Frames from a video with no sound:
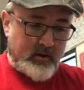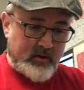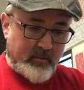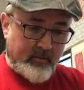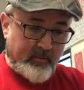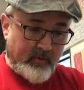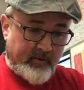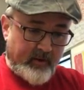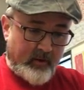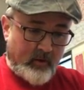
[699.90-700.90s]
some of them are
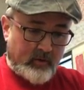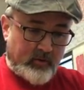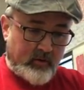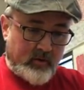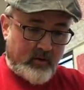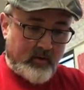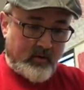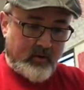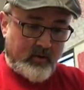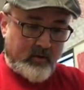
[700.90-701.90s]
very old.
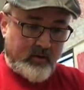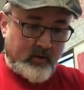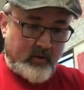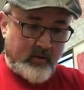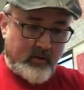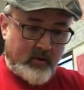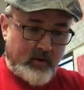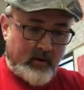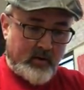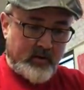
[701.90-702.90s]
So
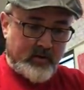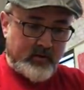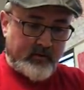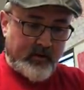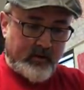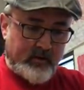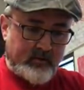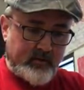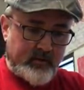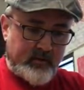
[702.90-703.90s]
we've got
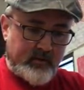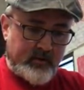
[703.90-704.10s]
this one